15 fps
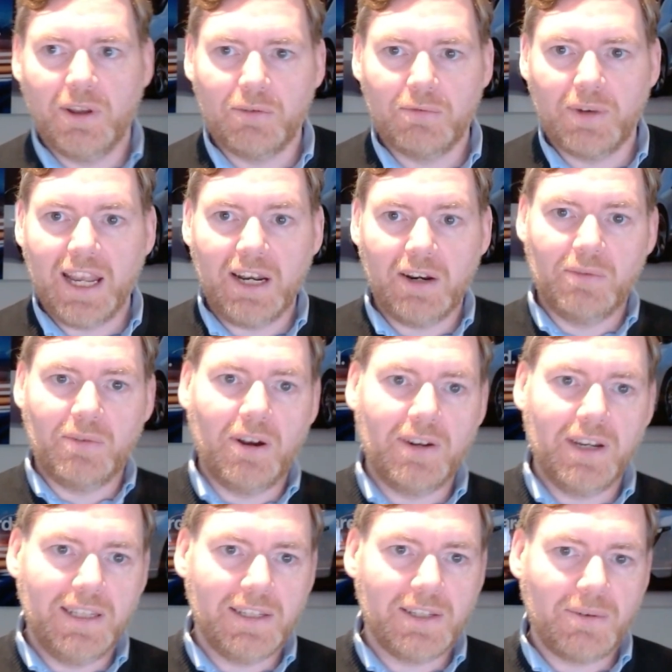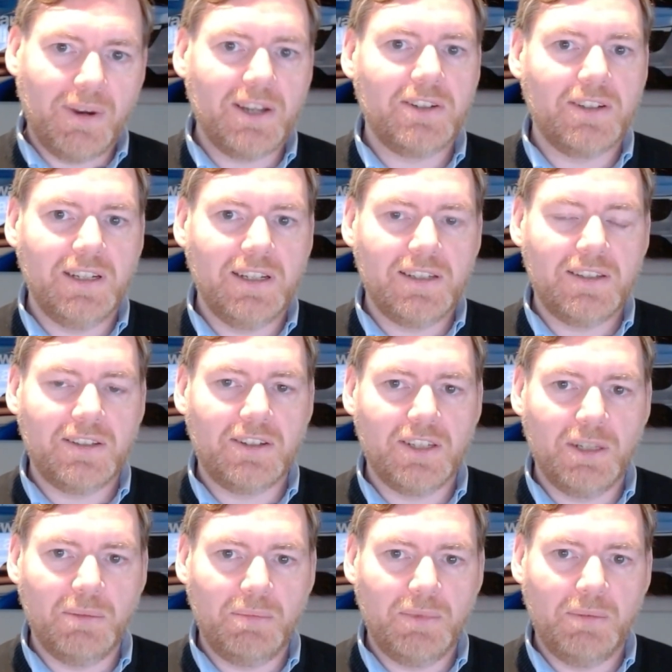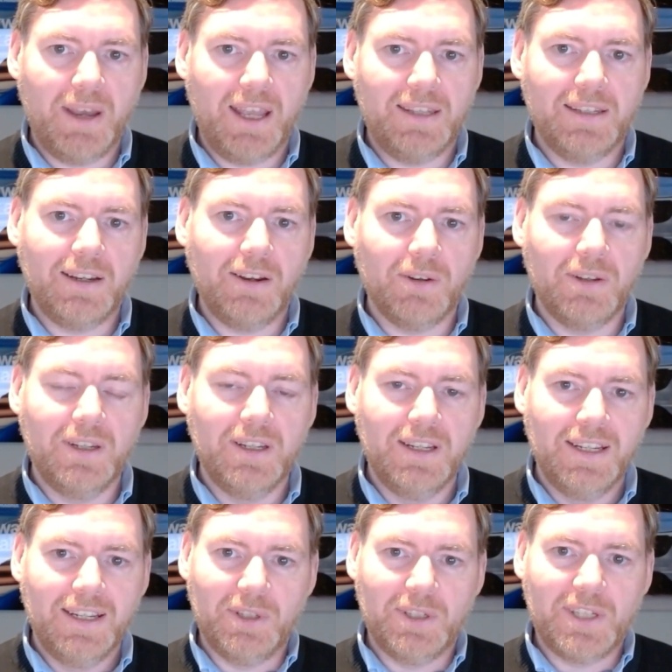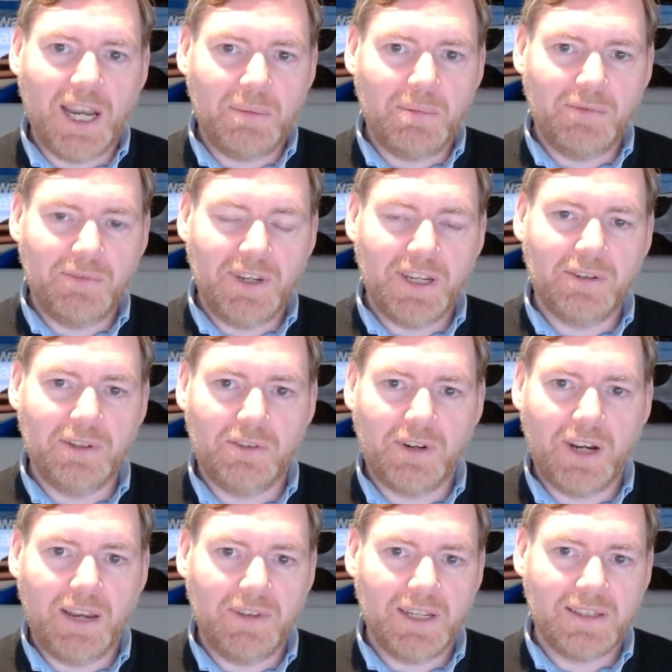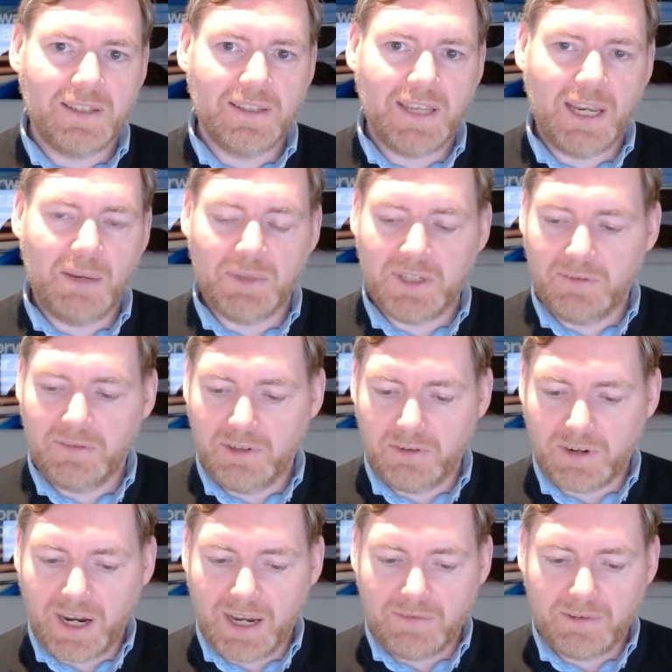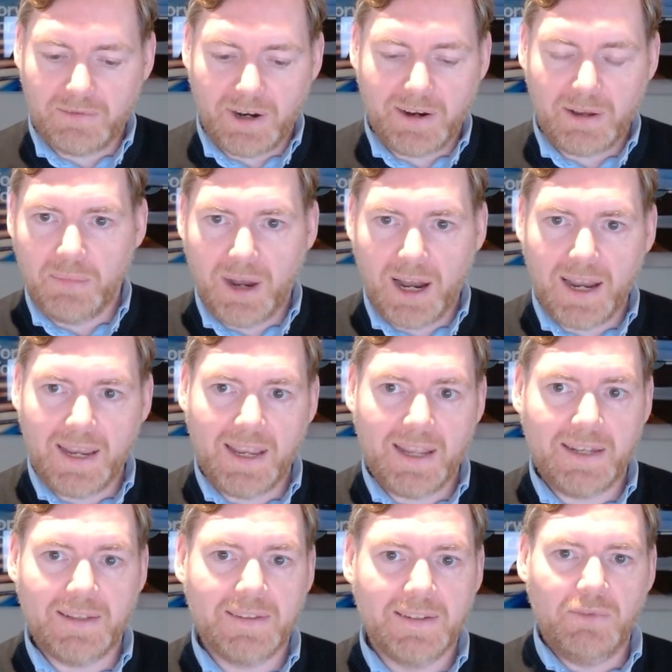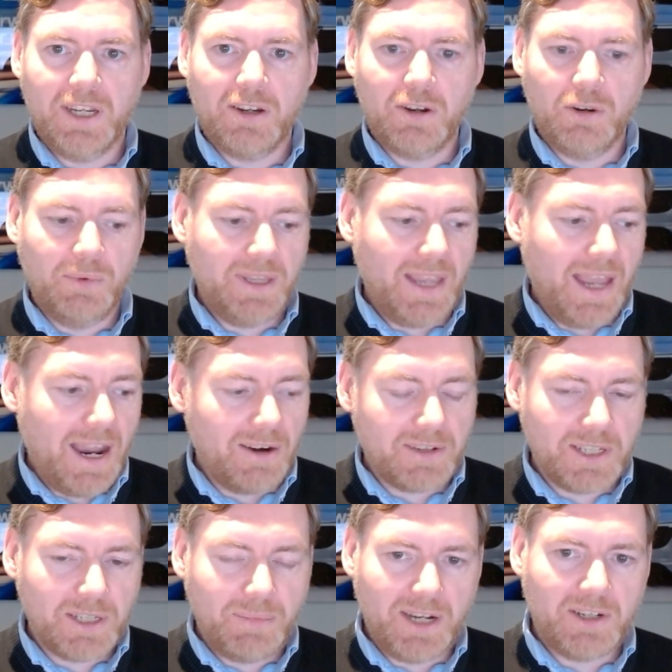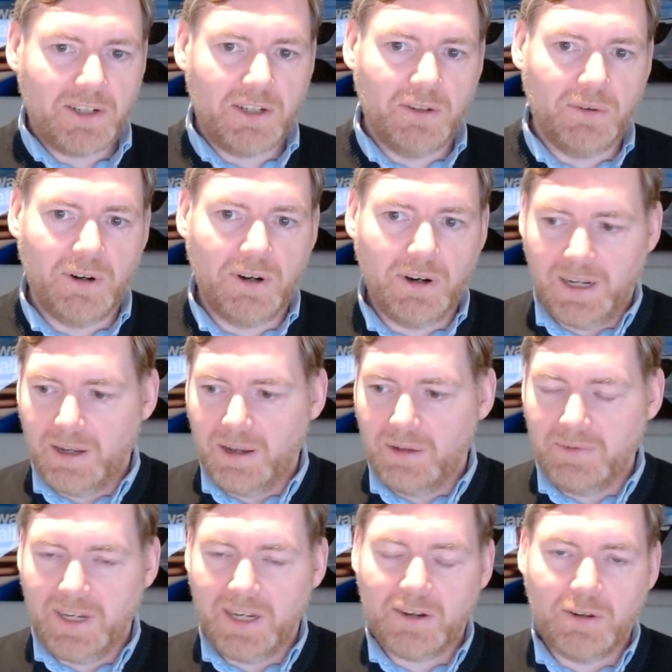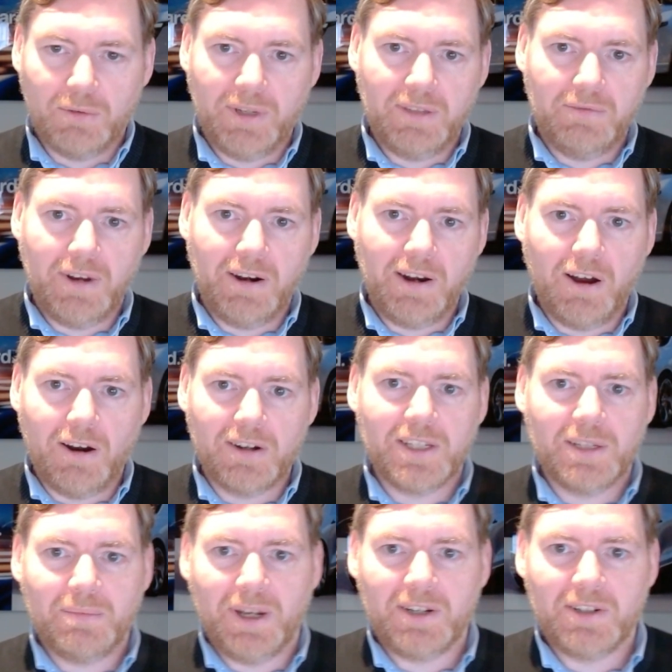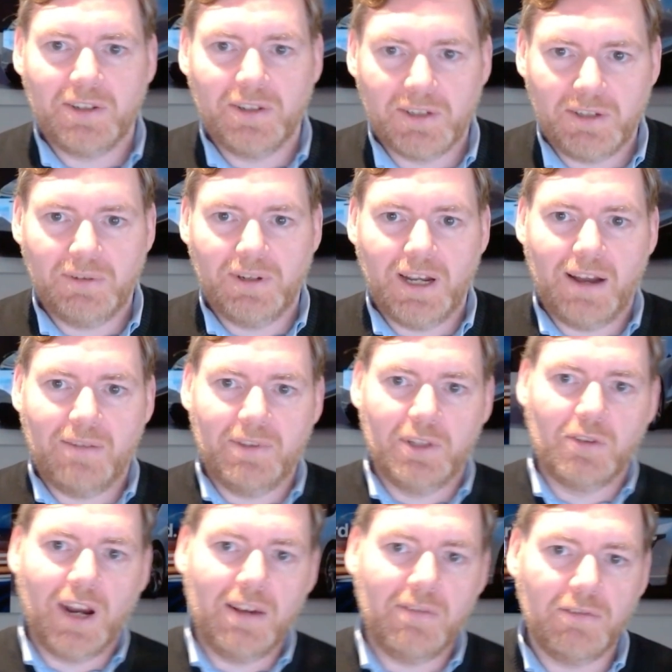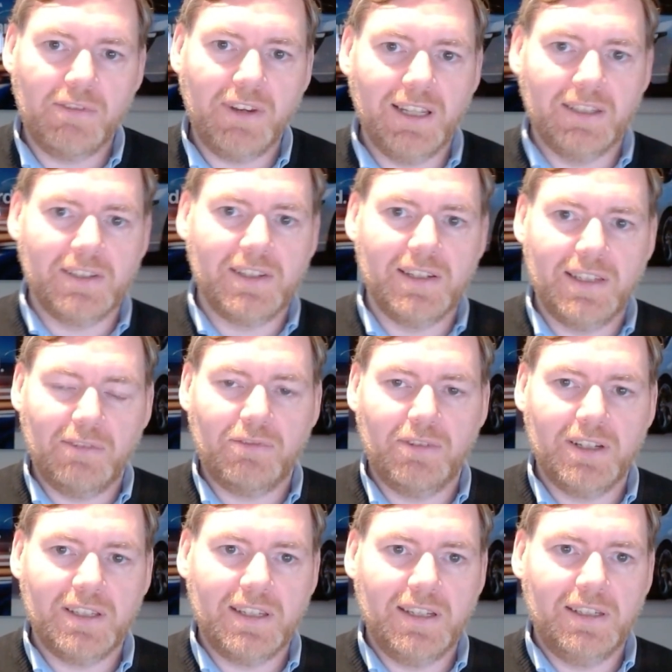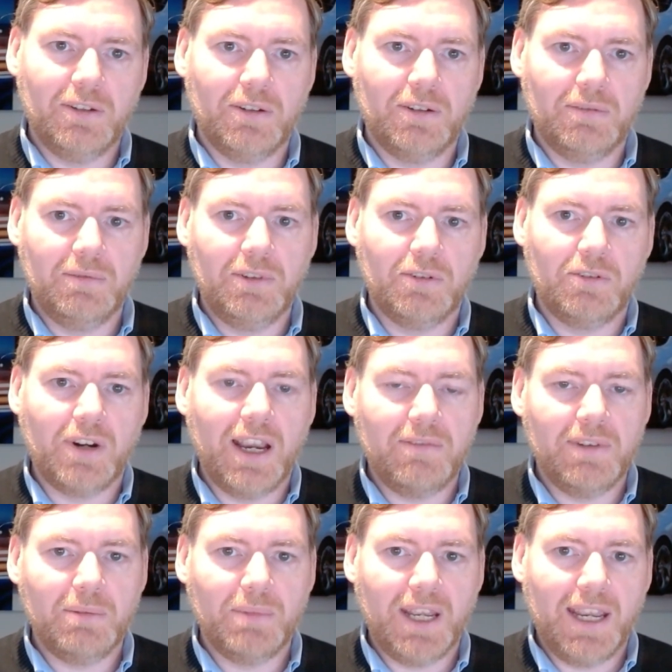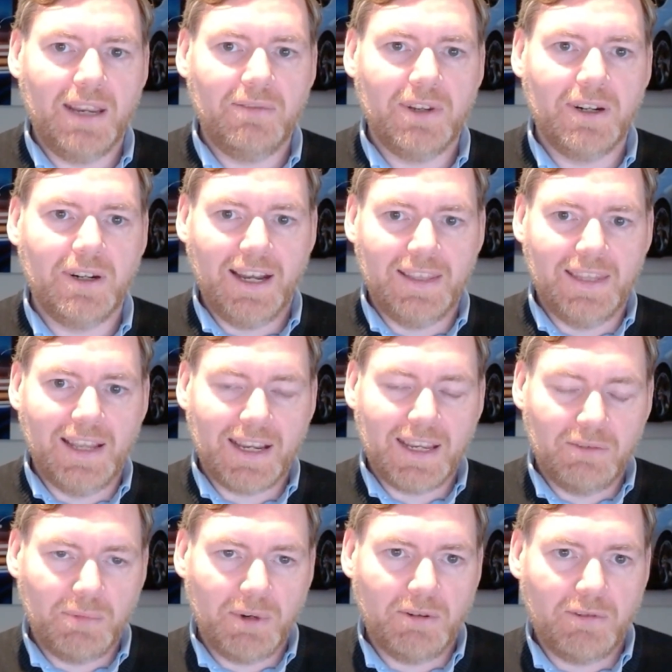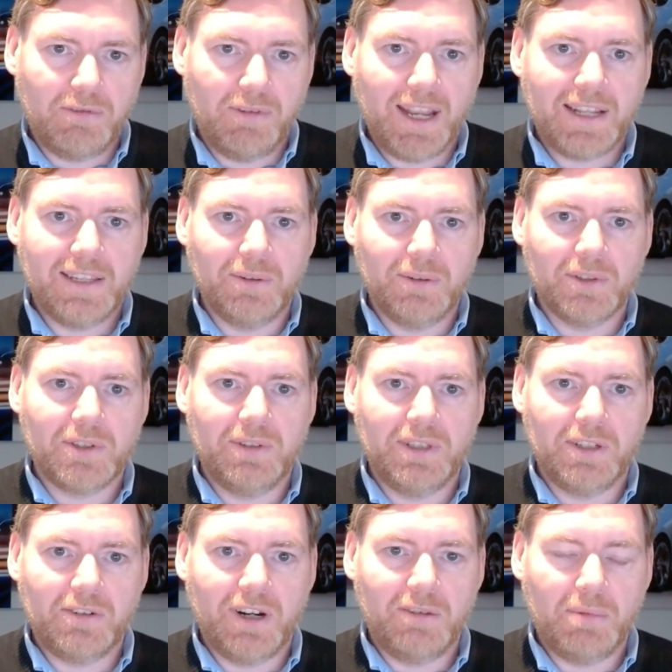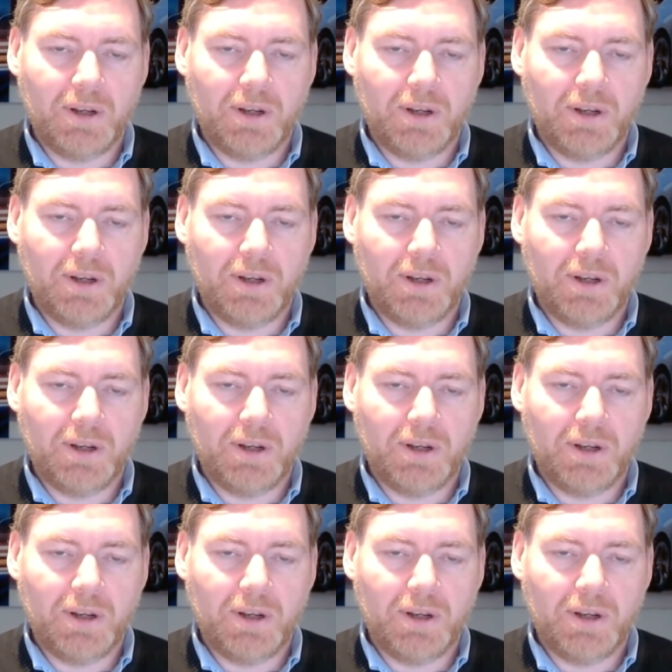no right or wrong in this question. It's just depending on the type of vehicle you're driving. It's the same as if you drive a very high-end vehicle with air suspension or a vehicle with very hard suspension because you have the driver feel. There's a difference in your driving behavior. And that can be reflected also in the drive